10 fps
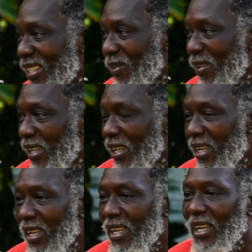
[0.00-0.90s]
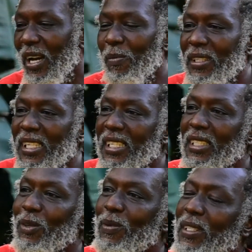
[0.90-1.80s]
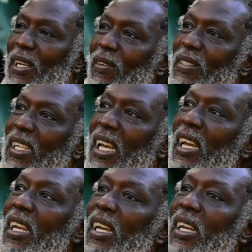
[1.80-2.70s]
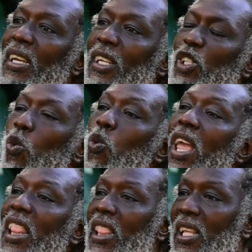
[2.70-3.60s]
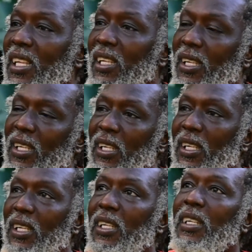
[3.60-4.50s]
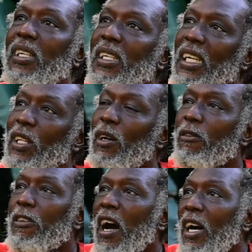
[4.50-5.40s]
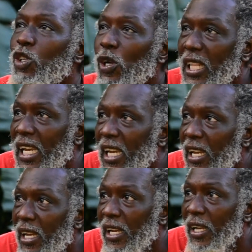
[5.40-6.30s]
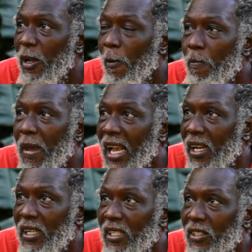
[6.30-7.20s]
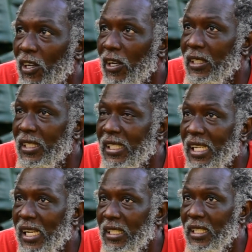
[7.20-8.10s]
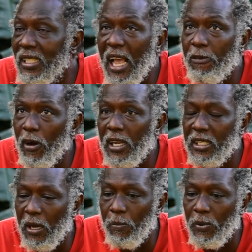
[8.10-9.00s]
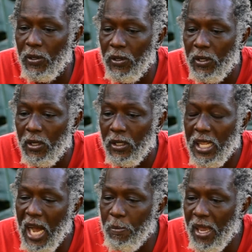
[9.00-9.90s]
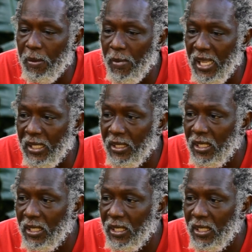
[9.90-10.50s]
You see me? I'm thinking to myself, say the will, you know, to actually make certain changes. Like for example, the amendment.